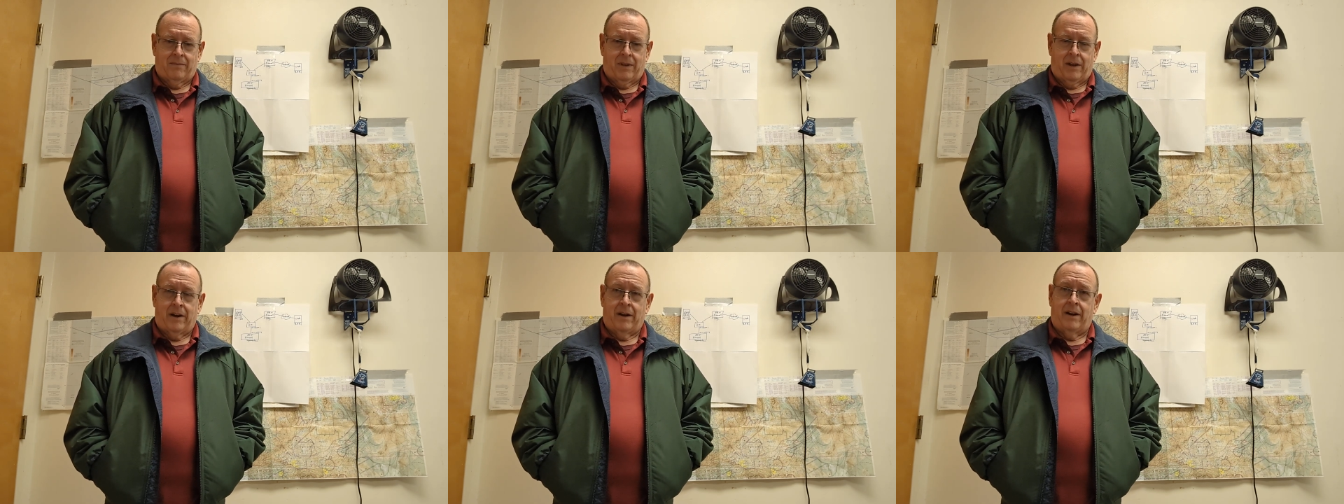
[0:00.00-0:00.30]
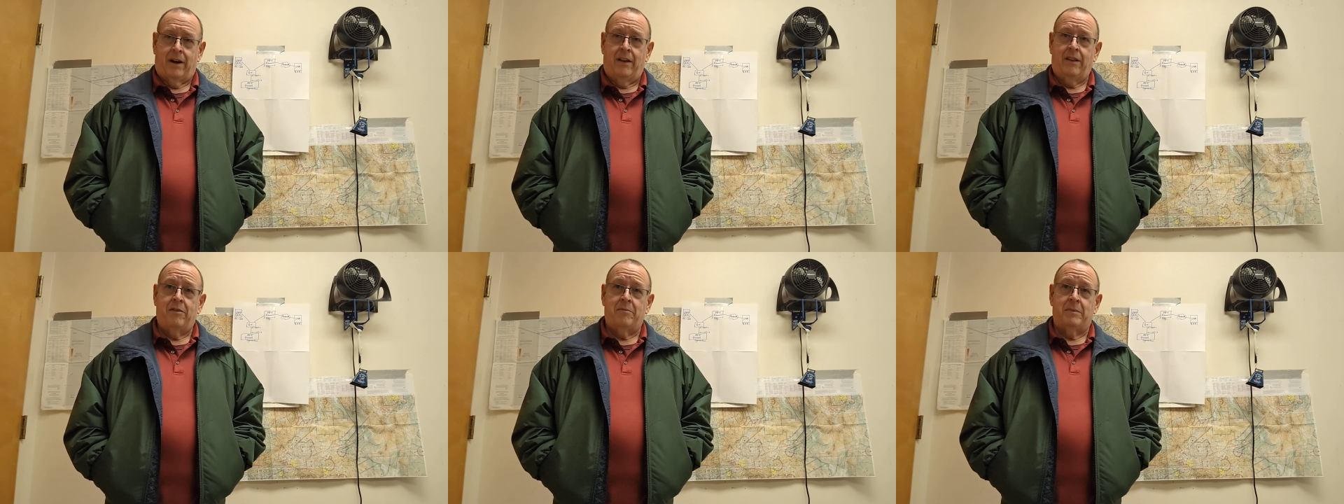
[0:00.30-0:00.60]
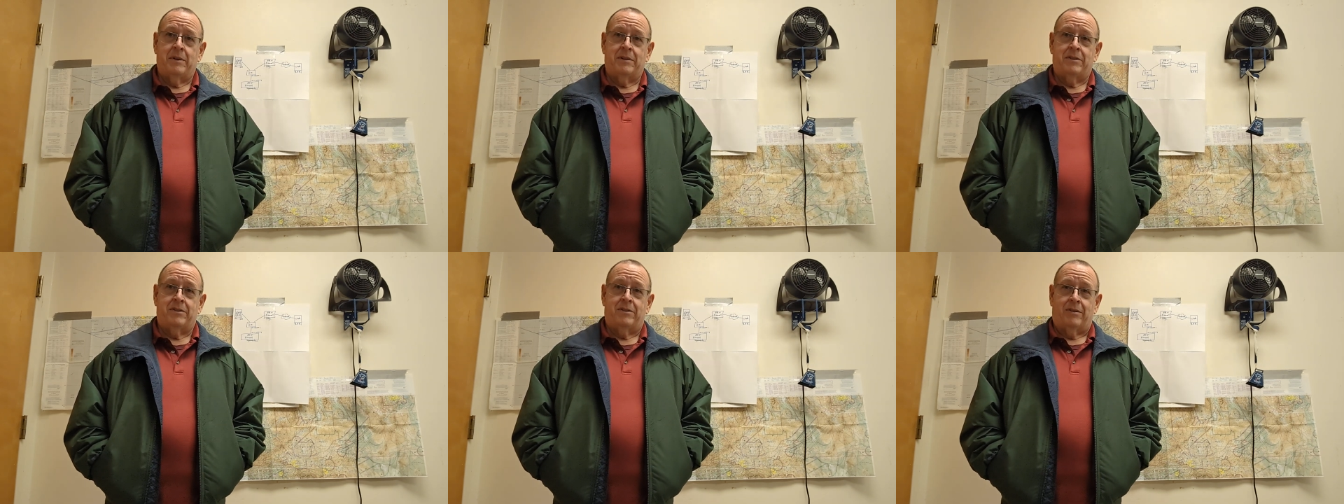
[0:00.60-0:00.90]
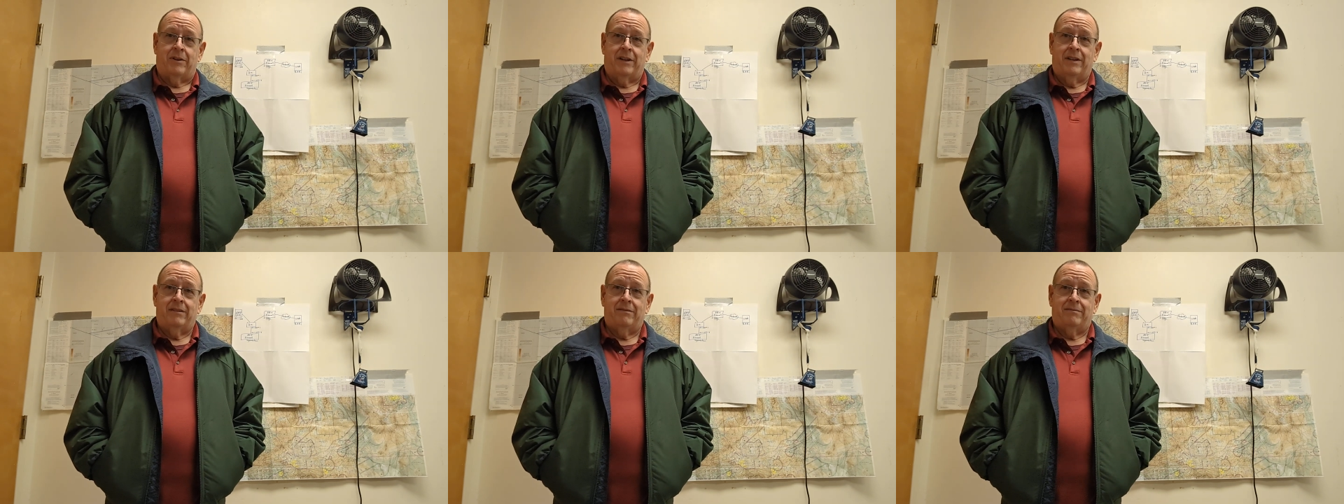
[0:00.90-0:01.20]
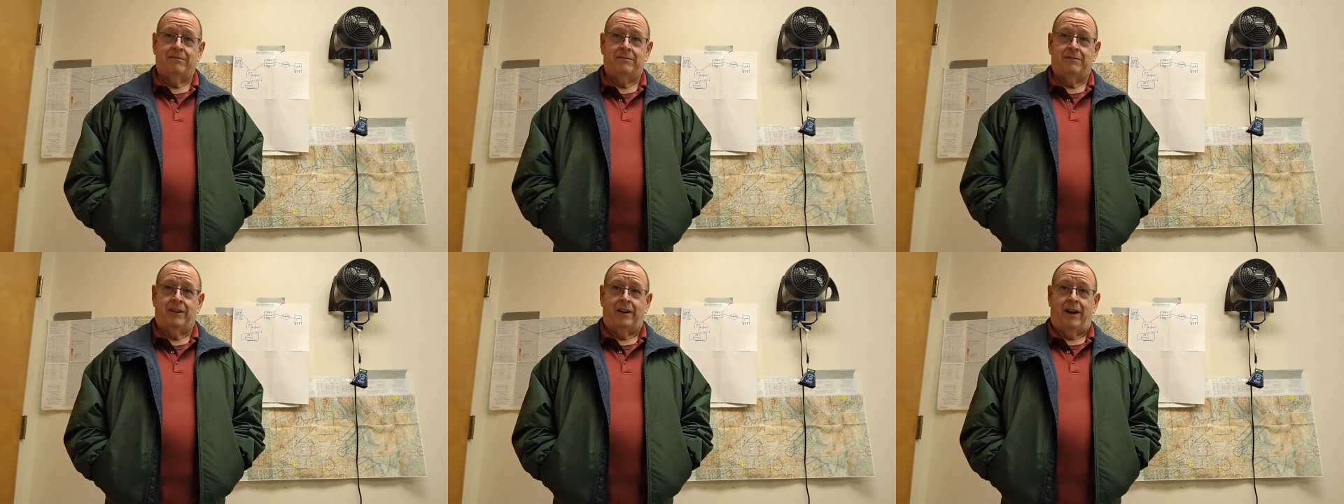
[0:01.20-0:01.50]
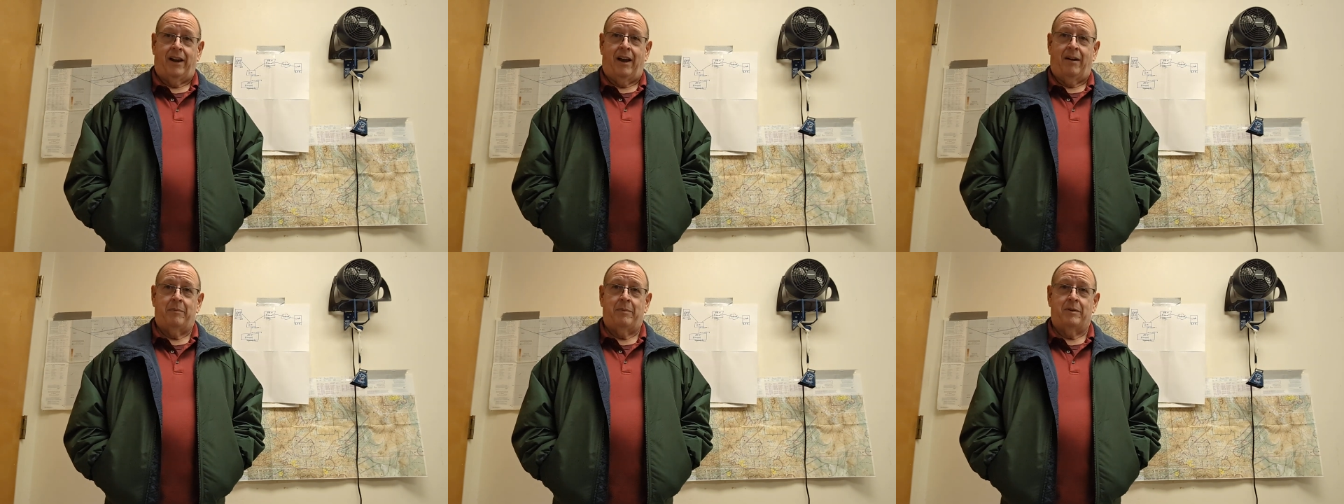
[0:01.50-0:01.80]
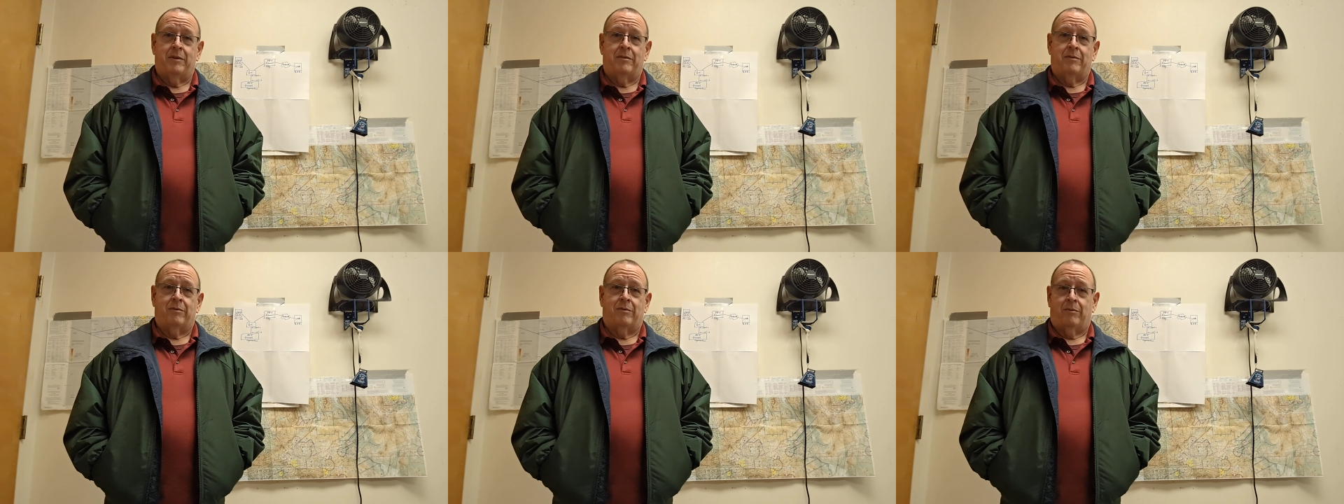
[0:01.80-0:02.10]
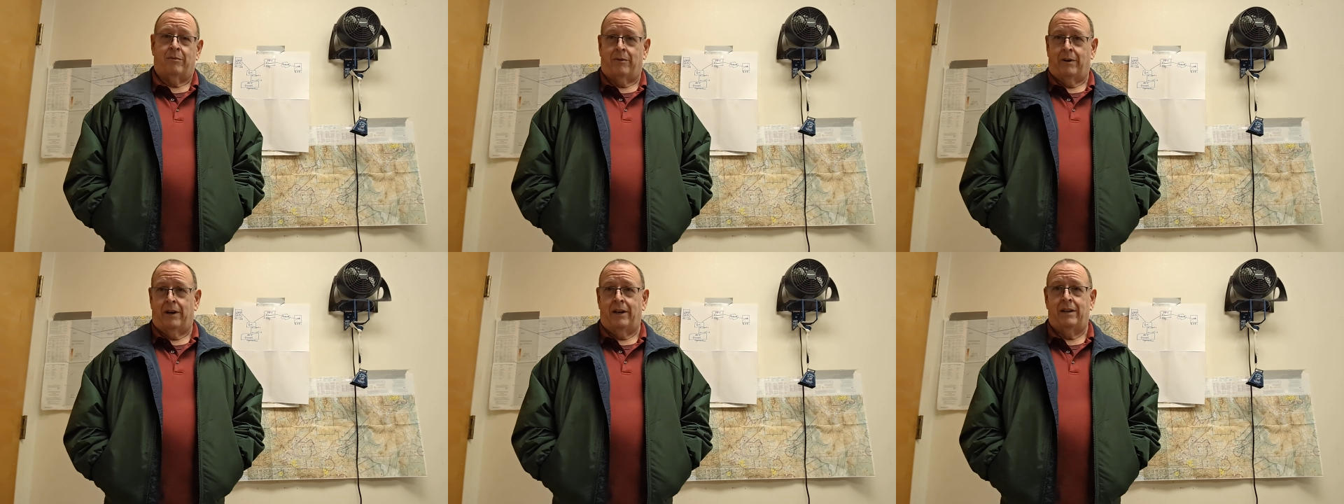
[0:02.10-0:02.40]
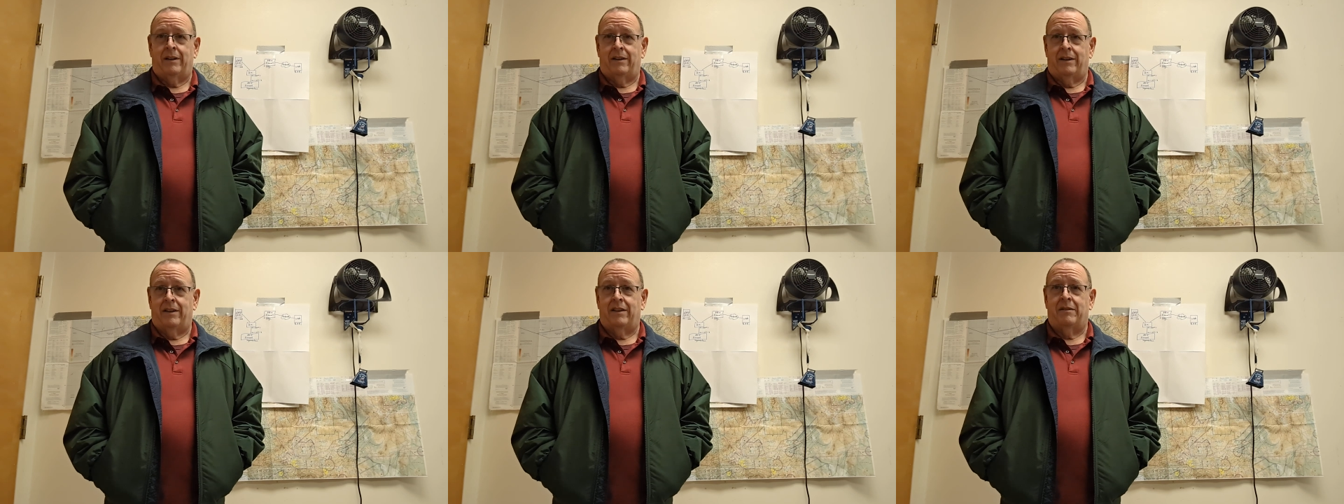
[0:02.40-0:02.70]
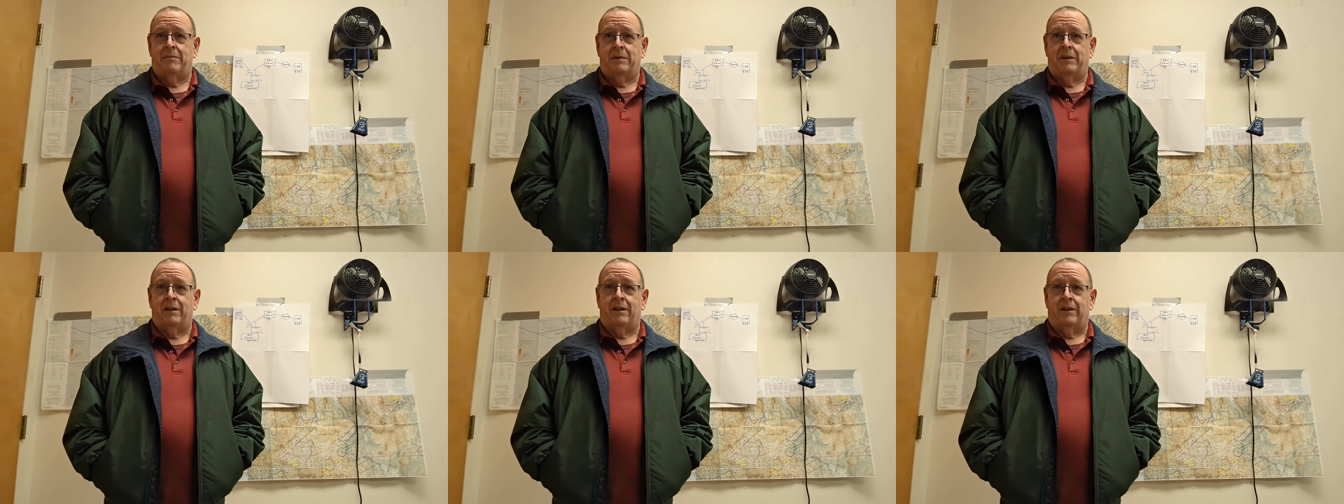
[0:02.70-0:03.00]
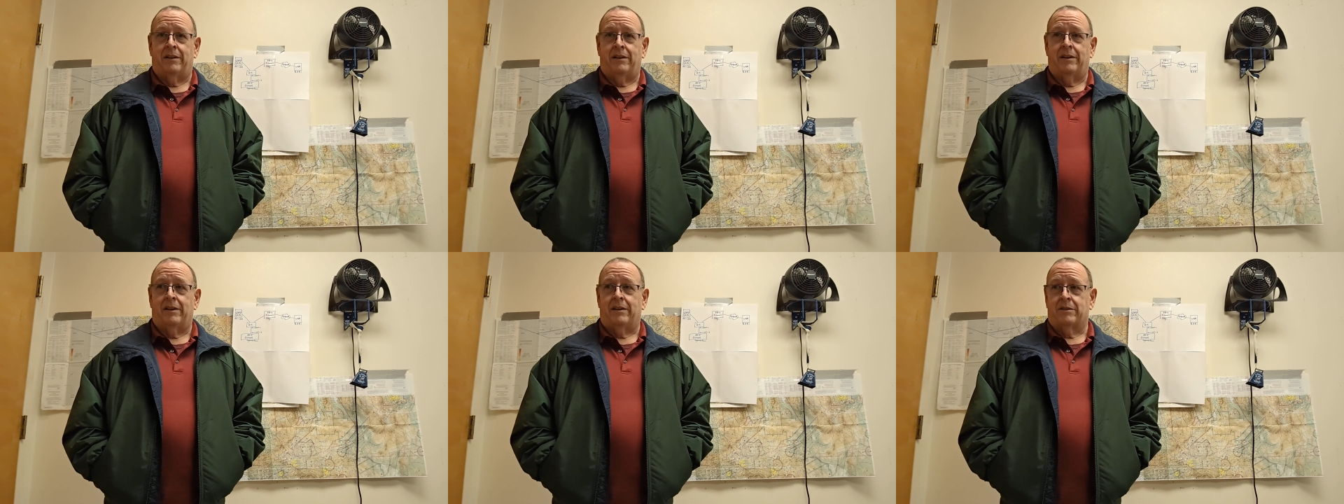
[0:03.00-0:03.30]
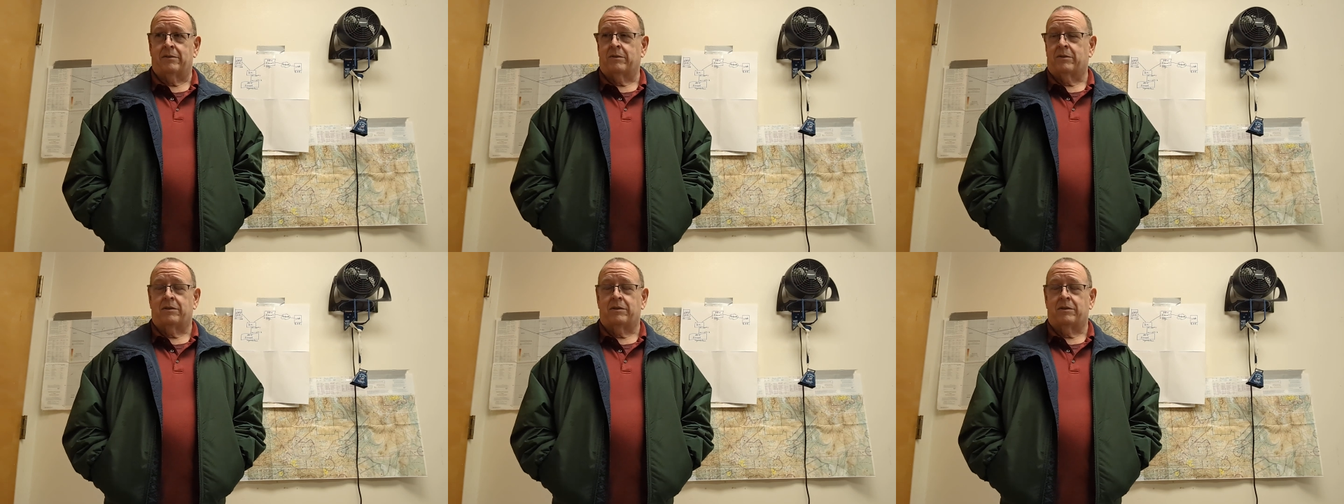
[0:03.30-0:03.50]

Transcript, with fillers: And another mystery that happened right in the middle of this,